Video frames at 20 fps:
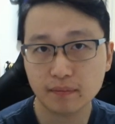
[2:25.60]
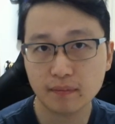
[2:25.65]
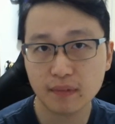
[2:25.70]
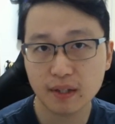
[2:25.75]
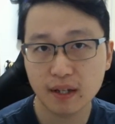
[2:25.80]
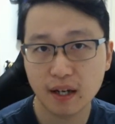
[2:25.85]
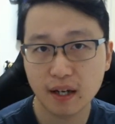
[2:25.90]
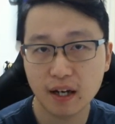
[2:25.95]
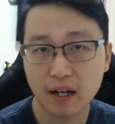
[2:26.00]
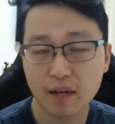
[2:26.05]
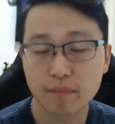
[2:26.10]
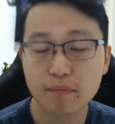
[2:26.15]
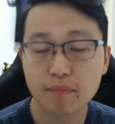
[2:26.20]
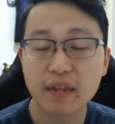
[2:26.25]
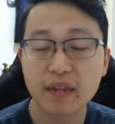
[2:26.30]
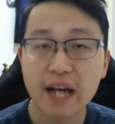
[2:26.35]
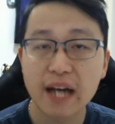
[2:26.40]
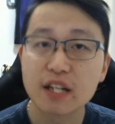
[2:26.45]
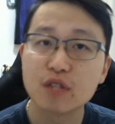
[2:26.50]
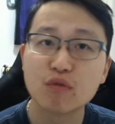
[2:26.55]
um,
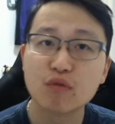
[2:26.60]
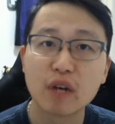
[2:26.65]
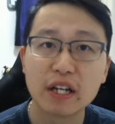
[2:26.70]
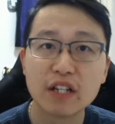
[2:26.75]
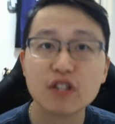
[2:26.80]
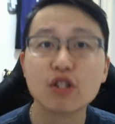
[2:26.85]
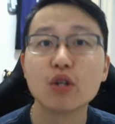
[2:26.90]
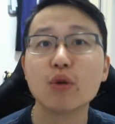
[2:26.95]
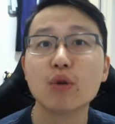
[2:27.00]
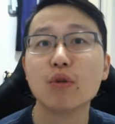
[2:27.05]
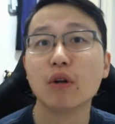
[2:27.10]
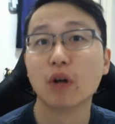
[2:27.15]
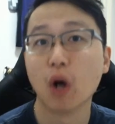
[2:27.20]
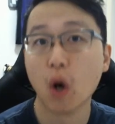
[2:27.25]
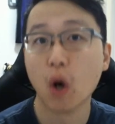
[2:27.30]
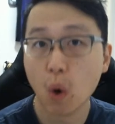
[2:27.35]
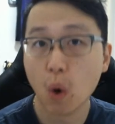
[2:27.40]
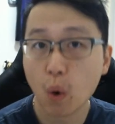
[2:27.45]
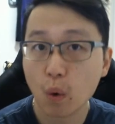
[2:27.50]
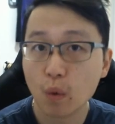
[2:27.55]
that is written to their
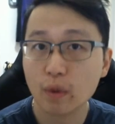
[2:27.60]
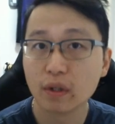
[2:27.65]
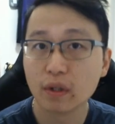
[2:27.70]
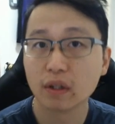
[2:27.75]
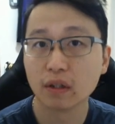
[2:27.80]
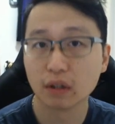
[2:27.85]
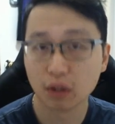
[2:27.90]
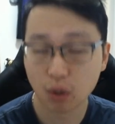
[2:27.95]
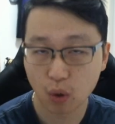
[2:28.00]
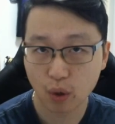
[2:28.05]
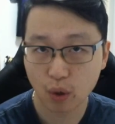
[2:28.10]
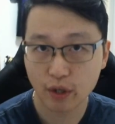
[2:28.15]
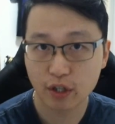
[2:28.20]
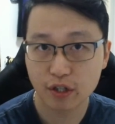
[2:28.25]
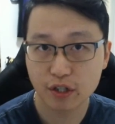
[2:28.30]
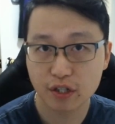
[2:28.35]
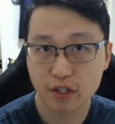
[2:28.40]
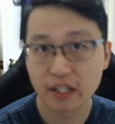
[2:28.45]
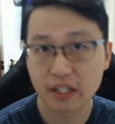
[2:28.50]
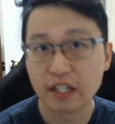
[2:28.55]
own
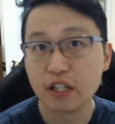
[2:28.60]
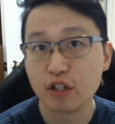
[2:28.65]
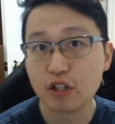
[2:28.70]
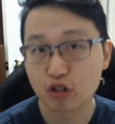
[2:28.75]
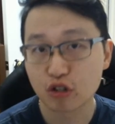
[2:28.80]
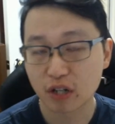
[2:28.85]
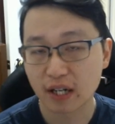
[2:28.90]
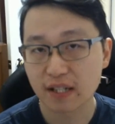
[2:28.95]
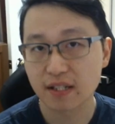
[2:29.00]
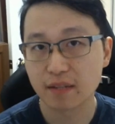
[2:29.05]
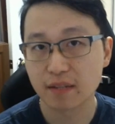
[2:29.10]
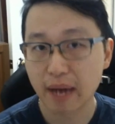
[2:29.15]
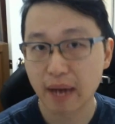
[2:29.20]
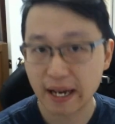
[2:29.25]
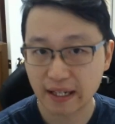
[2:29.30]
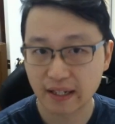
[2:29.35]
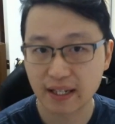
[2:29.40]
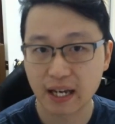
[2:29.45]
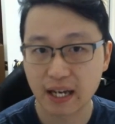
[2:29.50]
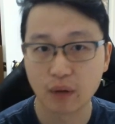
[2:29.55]
lawyer's in trust
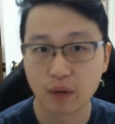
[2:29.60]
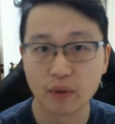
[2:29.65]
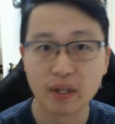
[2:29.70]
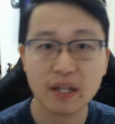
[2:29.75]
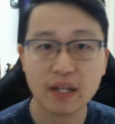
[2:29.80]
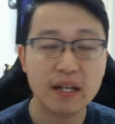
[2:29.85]
bank account